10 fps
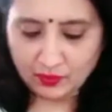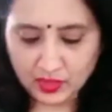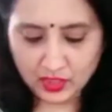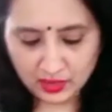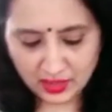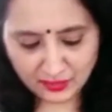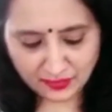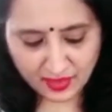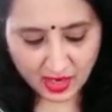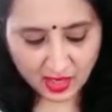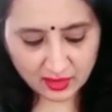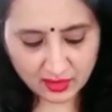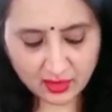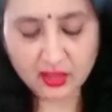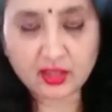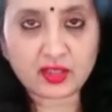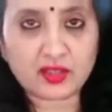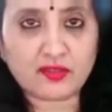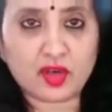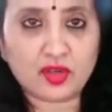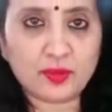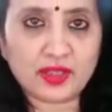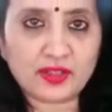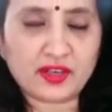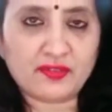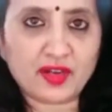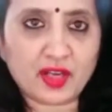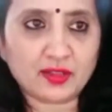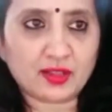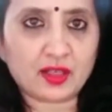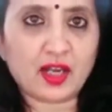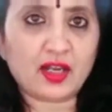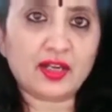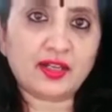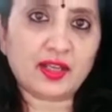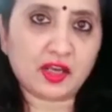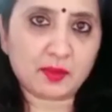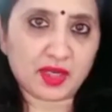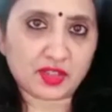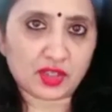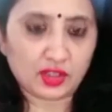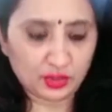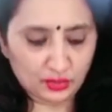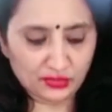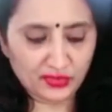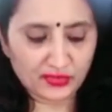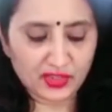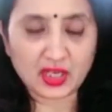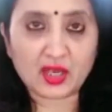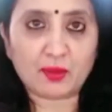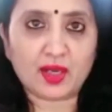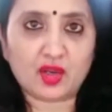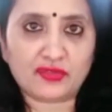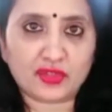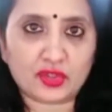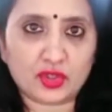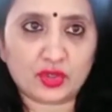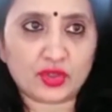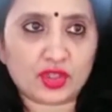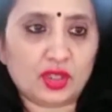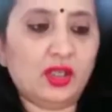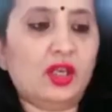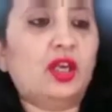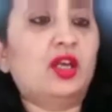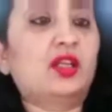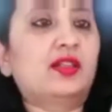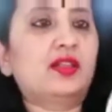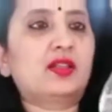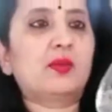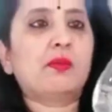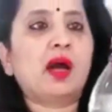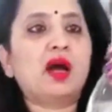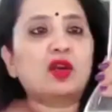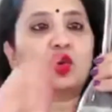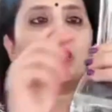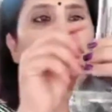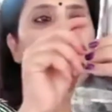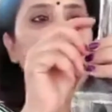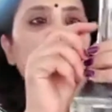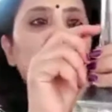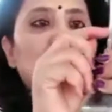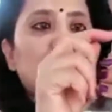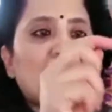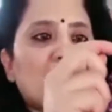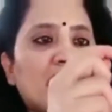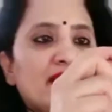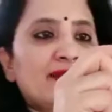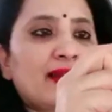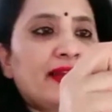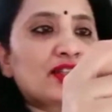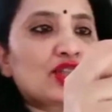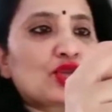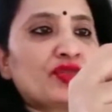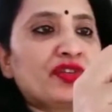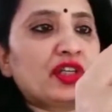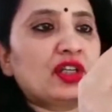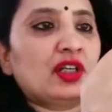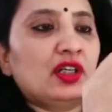This flask is a volumetric flask and it can measure 250 ml of the solution. There is a mark over here, a mark is etched over here,